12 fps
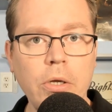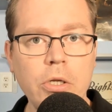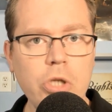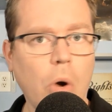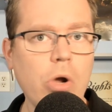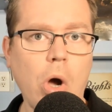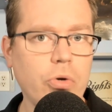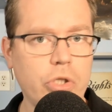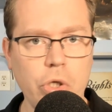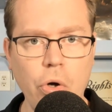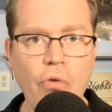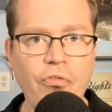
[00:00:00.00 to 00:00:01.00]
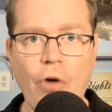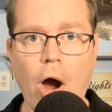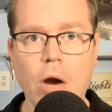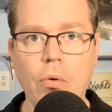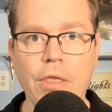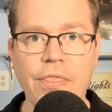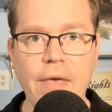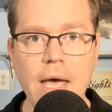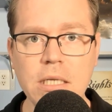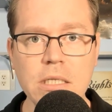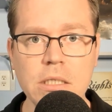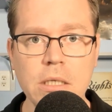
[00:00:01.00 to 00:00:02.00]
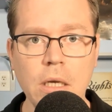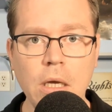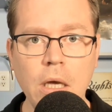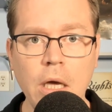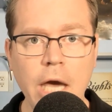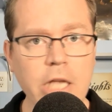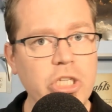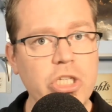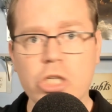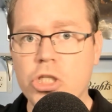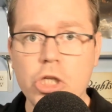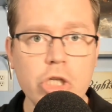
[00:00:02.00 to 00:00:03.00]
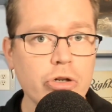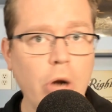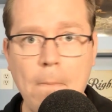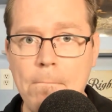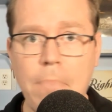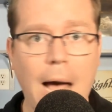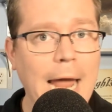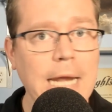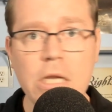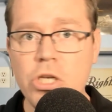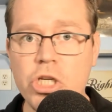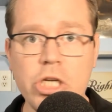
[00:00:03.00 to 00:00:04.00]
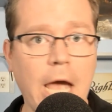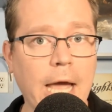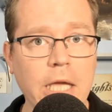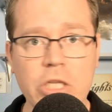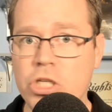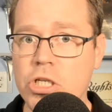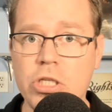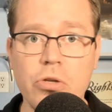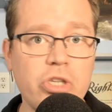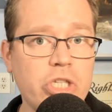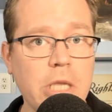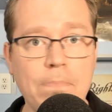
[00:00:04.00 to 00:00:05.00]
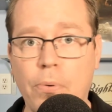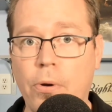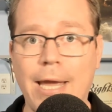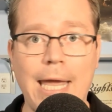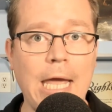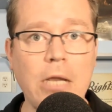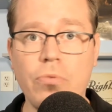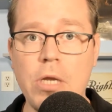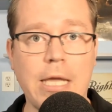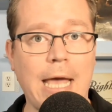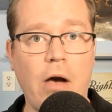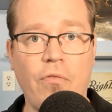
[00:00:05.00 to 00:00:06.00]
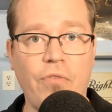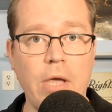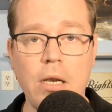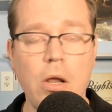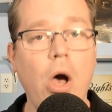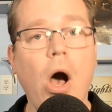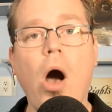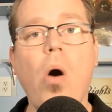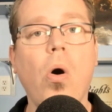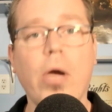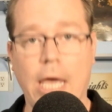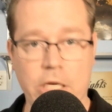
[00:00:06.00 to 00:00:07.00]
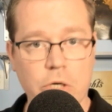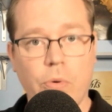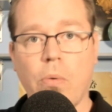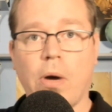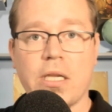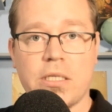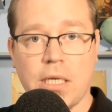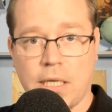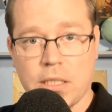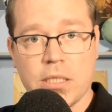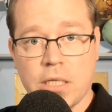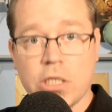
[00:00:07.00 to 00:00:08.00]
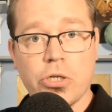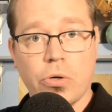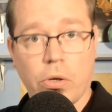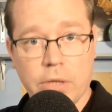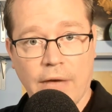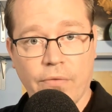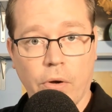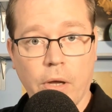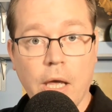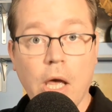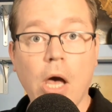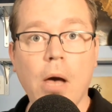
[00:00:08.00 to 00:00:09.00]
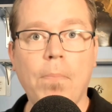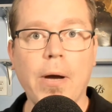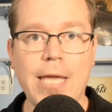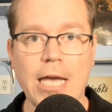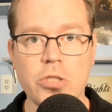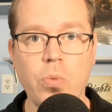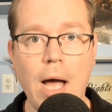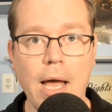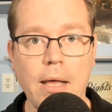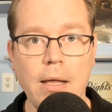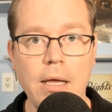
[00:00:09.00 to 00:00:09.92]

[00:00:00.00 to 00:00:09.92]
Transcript: Don't go too far with this. It's just a Trump Biden check. It's just a simple hand recount, Vin. Oh, okay. So we want to stick at the 6-year-old level. But guess what?